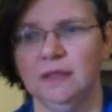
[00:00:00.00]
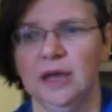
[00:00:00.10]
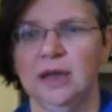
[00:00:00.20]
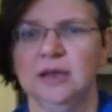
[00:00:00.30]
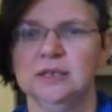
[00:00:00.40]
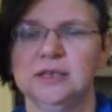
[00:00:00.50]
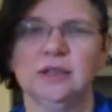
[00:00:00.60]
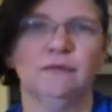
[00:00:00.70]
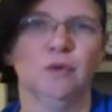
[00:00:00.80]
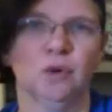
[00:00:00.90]
that is
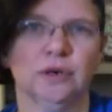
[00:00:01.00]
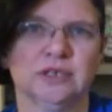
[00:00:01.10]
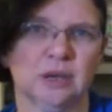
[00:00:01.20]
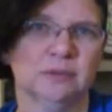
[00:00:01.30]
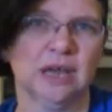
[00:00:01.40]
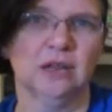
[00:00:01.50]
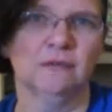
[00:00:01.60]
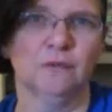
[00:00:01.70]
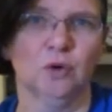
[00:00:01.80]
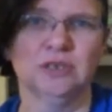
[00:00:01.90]
in the forest, comes out of
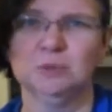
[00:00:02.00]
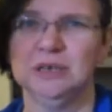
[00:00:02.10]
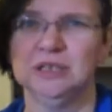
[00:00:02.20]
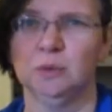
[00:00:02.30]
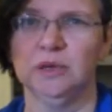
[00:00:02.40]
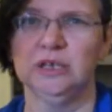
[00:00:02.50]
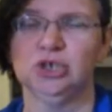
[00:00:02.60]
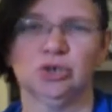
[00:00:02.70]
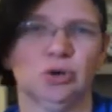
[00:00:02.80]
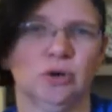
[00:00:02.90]
the forest, meets a
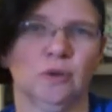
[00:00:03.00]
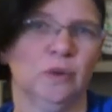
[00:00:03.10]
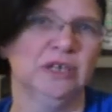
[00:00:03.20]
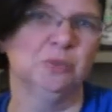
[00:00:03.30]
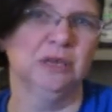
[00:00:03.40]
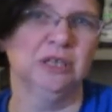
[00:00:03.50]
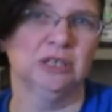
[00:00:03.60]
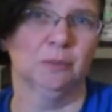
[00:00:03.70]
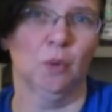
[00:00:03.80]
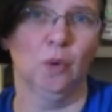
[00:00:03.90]
witch, or the witch meets
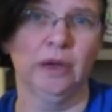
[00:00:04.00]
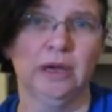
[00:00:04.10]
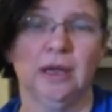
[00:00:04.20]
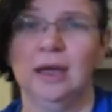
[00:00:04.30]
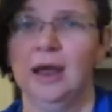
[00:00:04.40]
the boy,